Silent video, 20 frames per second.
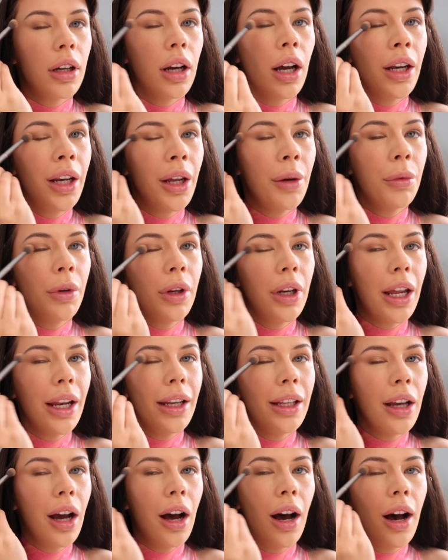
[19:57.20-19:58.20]
I don't want
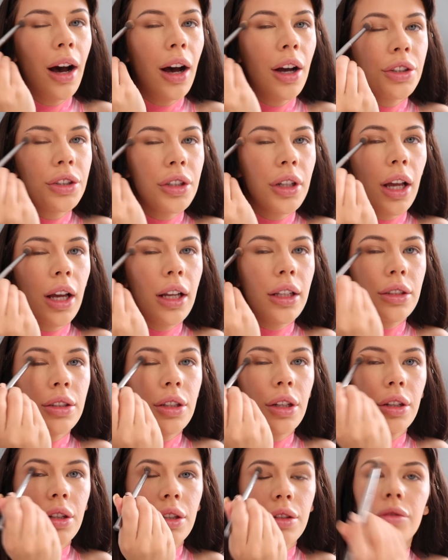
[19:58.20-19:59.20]
any harsh lines,
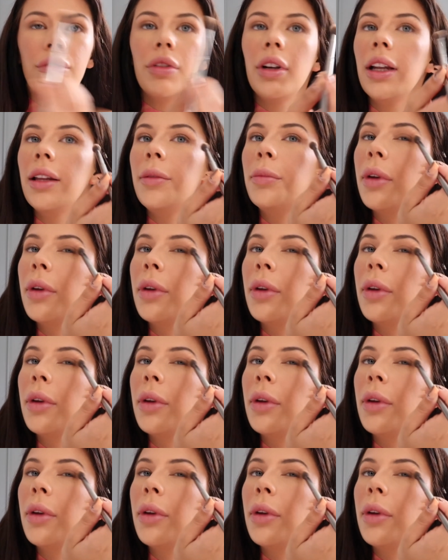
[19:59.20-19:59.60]
so just really